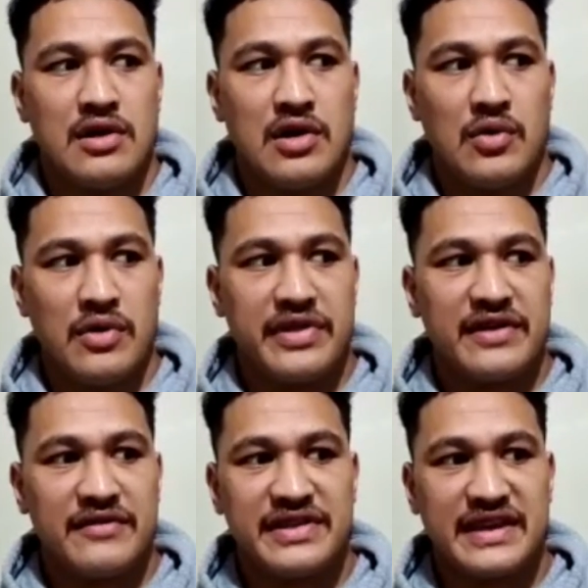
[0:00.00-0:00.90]
with
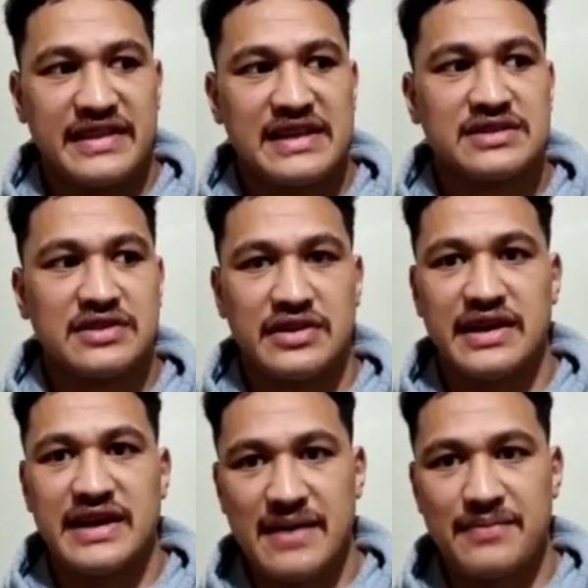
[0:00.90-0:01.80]
everything that's going to
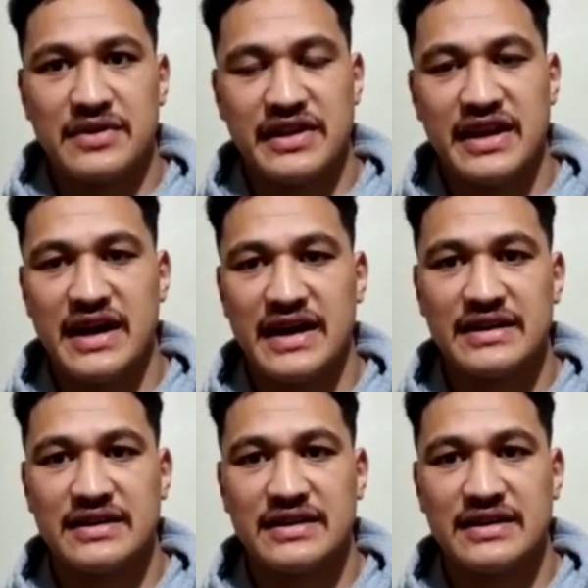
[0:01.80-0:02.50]
happen on the night,